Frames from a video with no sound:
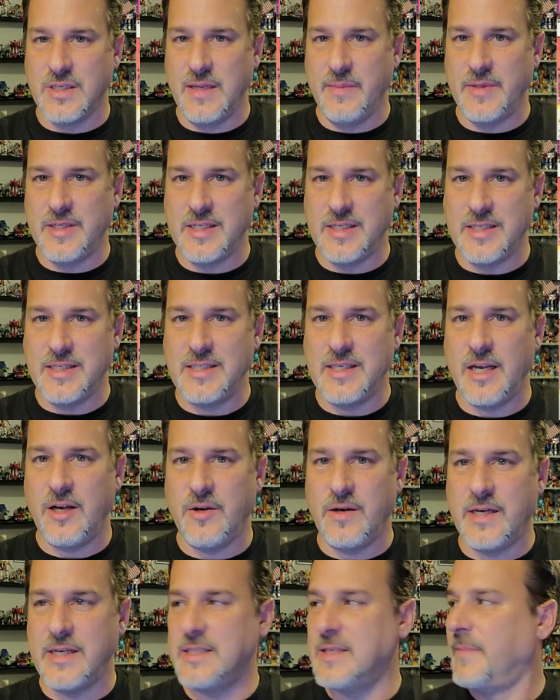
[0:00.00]
limited
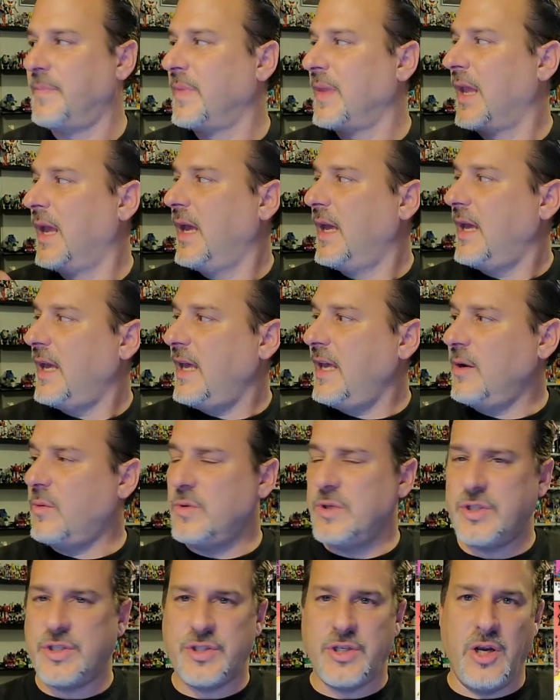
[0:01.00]
series, it
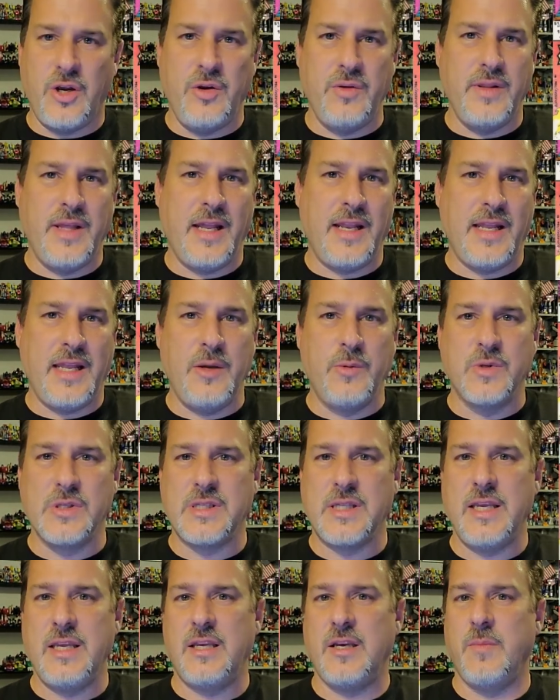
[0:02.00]
was shown that he
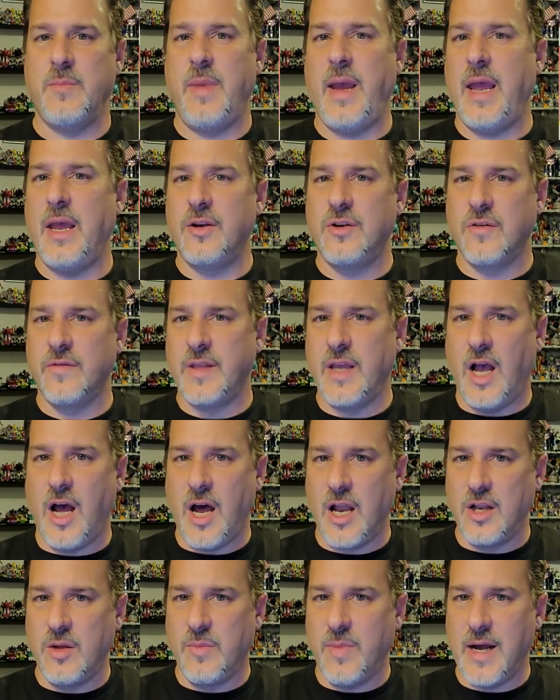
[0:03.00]
was the commander of the
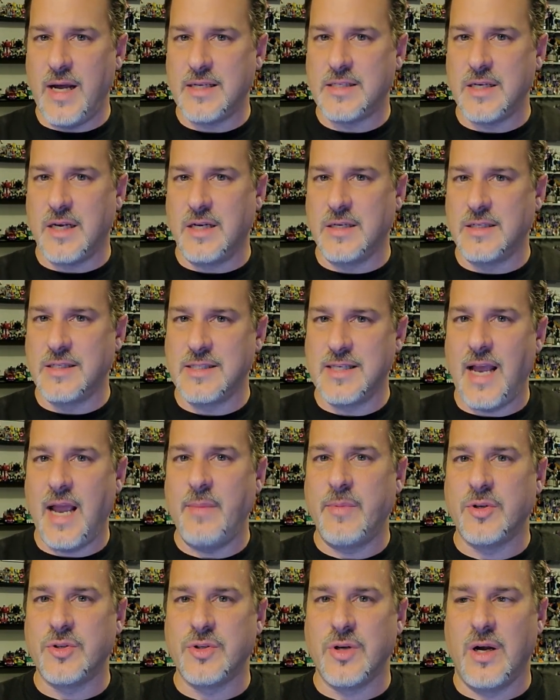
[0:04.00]
Autobots on
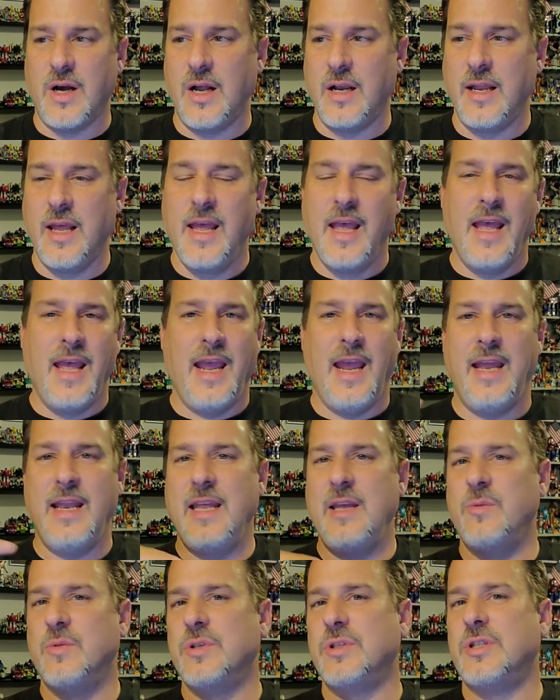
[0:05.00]
Cybertron, and
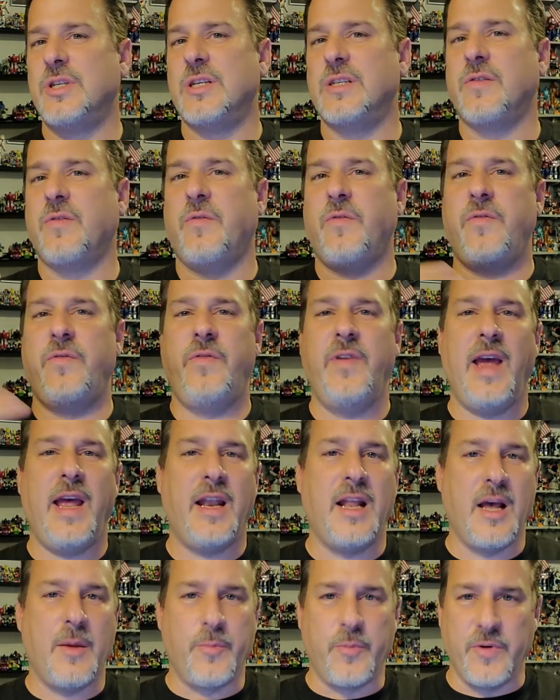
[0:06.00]
he was just
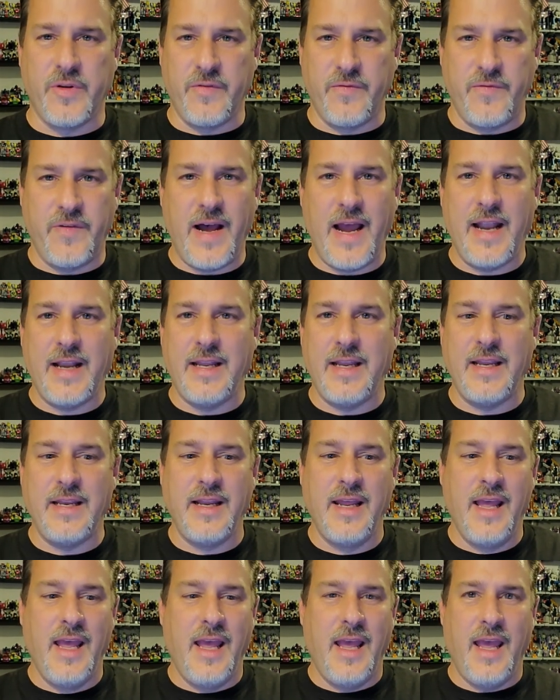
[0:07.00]
fed up with
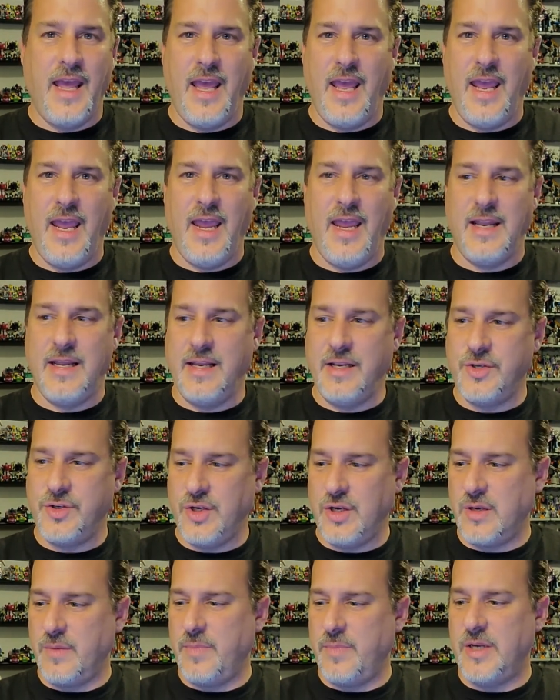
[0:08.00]
fighting, and he
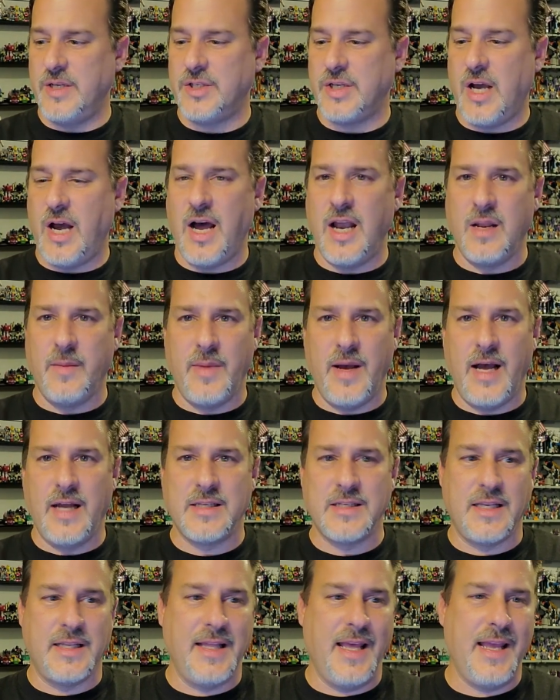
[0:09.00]
took a bunch of
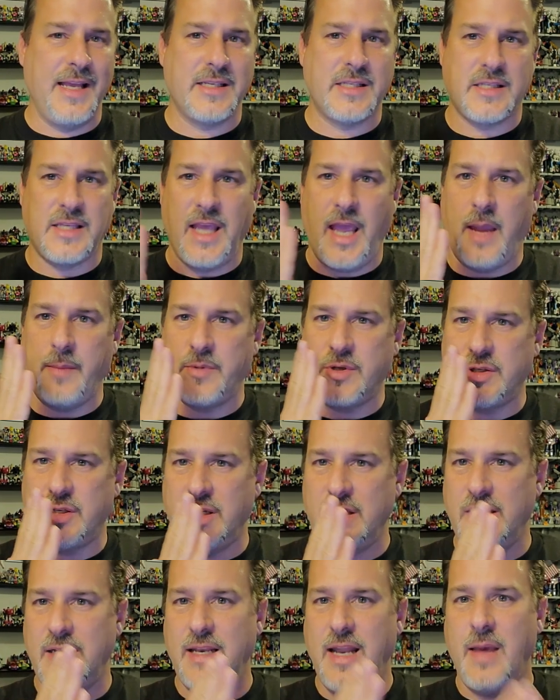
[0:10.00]
Autobots and they escaped
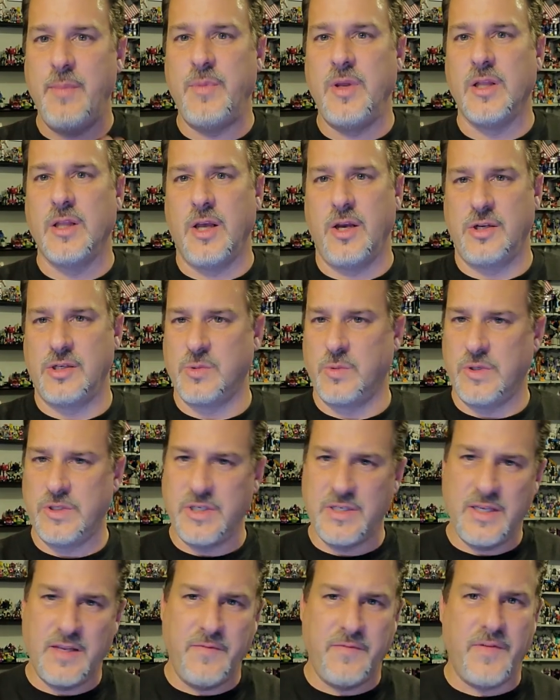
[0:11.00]
to Nebulos, which
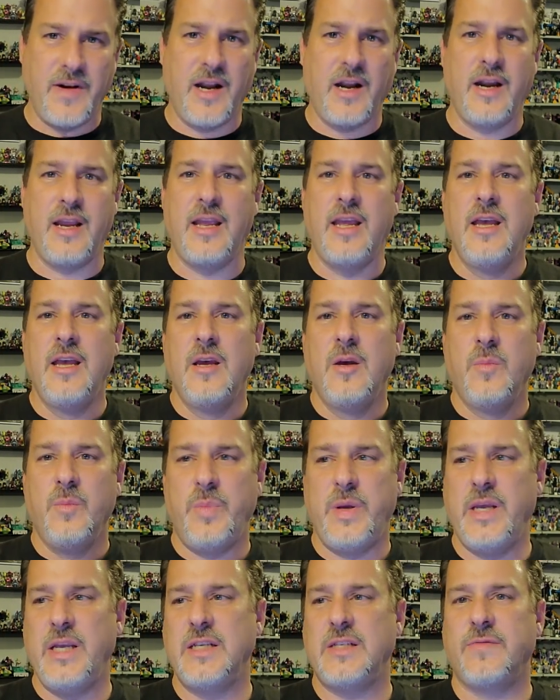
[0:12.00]
is a very
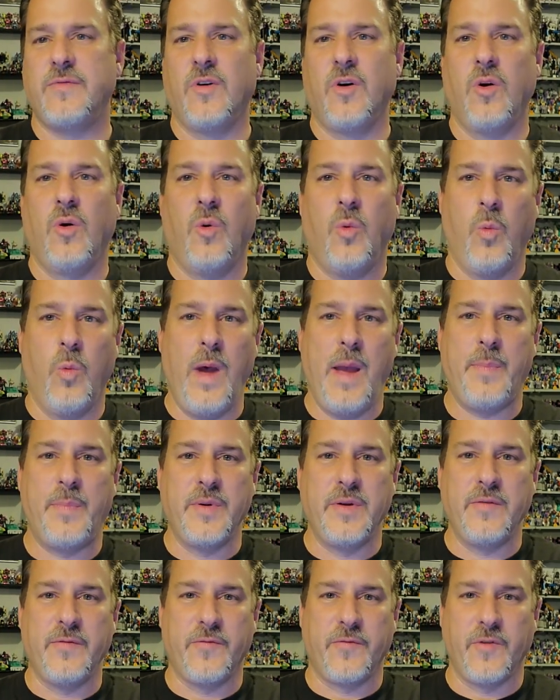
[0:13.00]
peaceful,
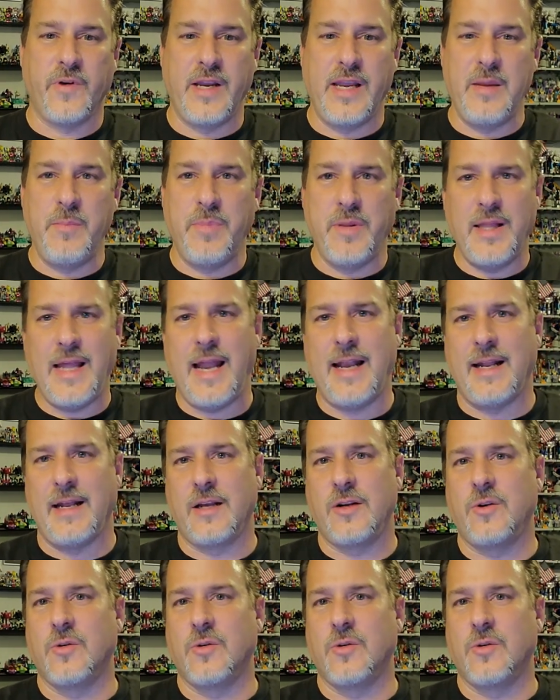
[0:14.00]
weapon-free planet.